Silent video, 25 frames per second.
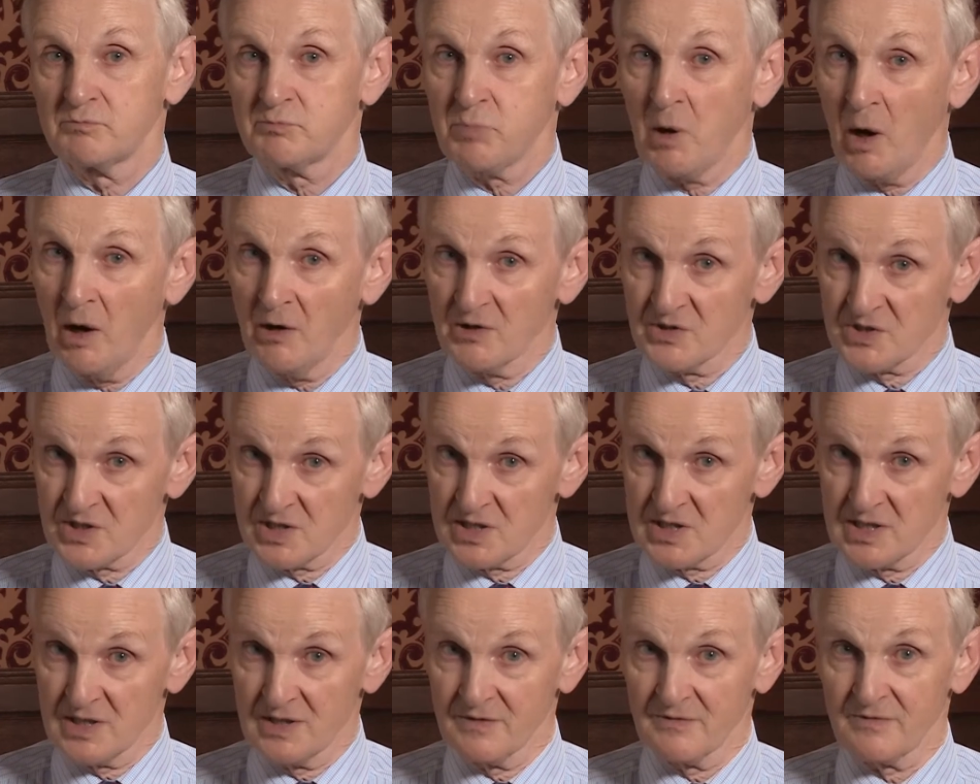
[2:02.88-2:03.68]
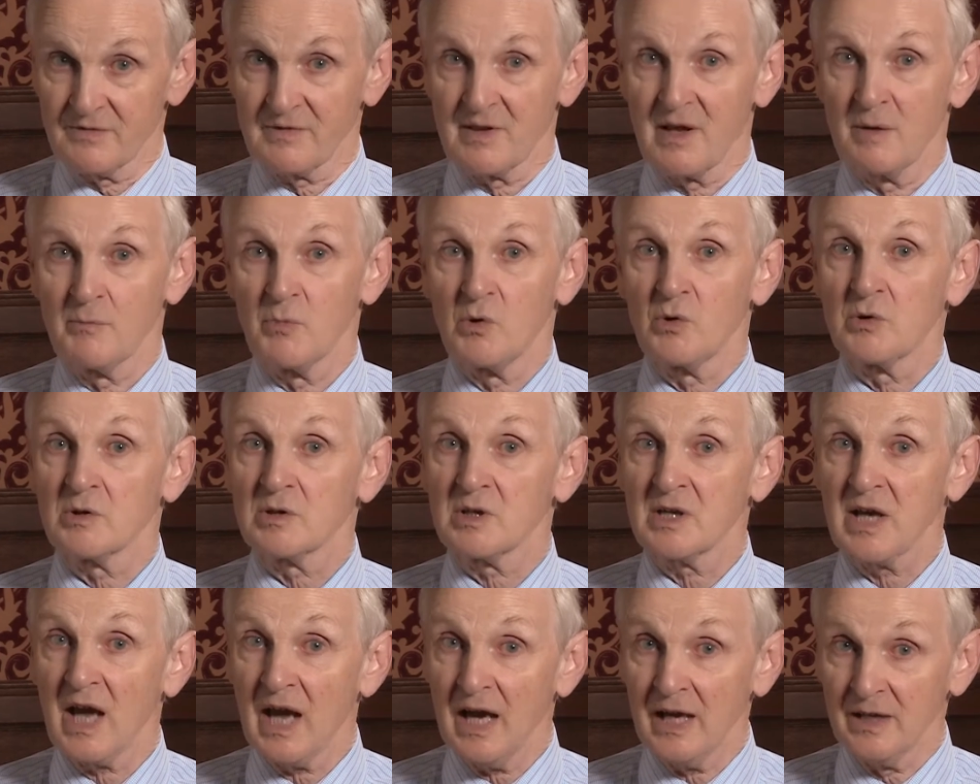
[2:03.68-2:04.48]
positive, they're more
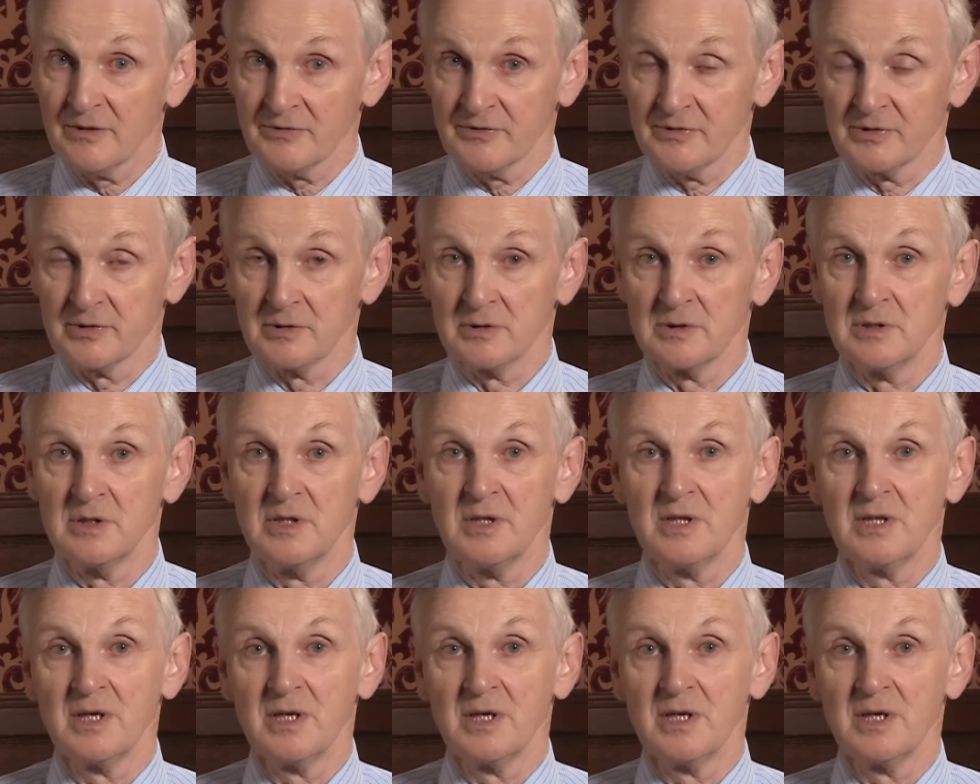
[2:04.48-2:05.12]
careful